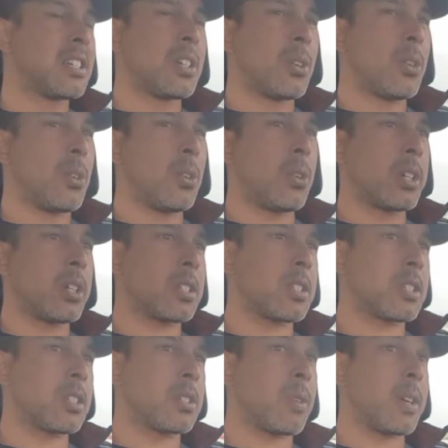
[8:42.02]

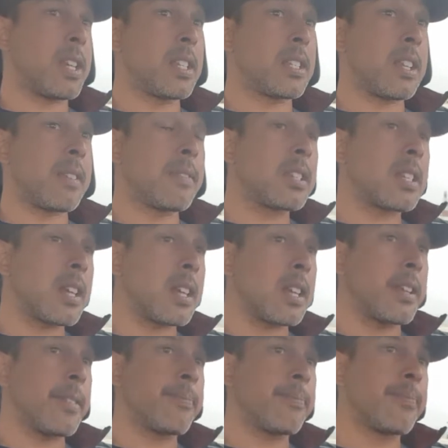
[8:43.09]
August
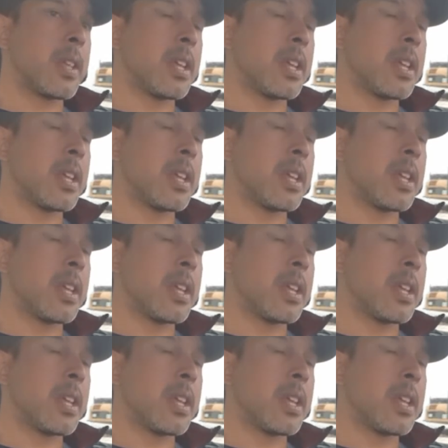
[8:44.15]
2017.